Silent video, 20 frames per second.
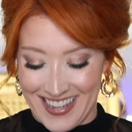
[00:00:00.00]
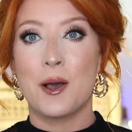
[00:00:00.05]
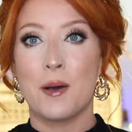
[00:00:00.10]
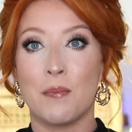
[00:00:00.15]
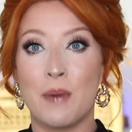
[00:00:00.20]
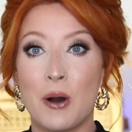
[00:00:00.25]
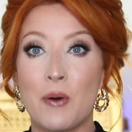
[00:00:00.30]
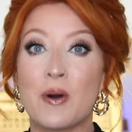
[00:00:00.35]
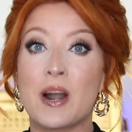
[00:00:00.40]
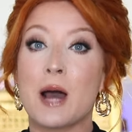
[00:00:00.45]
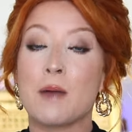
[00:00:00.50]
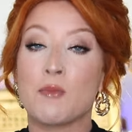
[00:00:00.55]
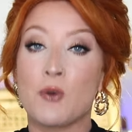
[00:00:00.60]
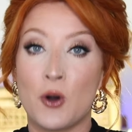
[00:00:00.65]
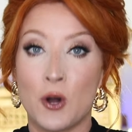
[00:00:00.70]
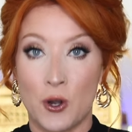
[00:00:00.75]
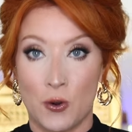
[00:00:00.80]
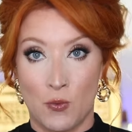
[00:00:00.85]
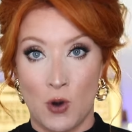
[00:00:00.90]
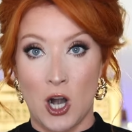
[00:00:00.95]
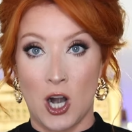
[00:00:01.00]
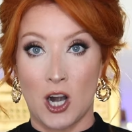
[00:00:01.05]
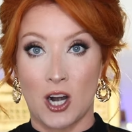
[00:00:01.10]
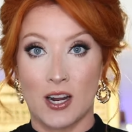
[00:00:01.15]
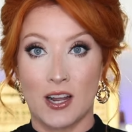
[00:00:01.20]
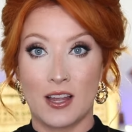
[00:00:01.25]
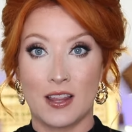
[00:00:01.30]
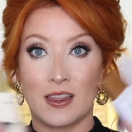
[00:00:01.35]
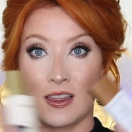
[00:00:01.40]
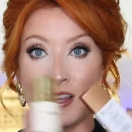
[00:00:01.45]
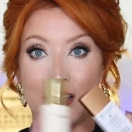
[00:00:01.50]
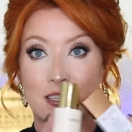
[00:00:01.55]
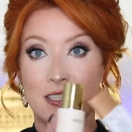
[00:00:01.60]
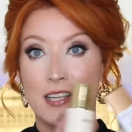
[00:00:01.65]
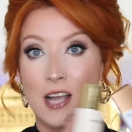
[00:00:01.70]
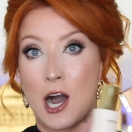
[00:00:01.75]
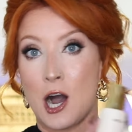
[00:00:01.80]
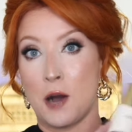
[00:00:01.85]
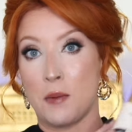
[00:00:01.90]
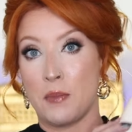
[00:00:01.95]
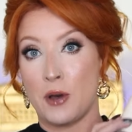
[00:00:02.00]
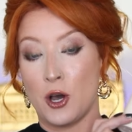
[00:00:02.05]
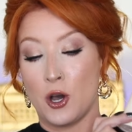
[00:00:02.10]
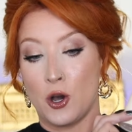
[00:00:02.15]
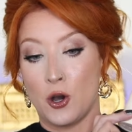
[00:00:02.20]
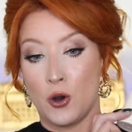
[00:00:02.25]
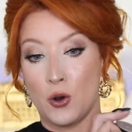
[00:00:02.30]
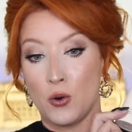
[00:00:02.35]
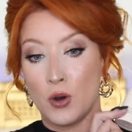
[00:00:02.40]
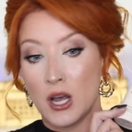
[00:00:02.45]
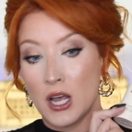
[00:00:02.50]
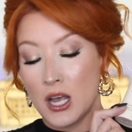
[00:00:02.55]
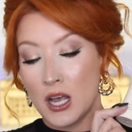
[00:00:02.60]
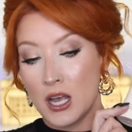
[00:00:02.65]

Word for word: But when I'm going to work, this combo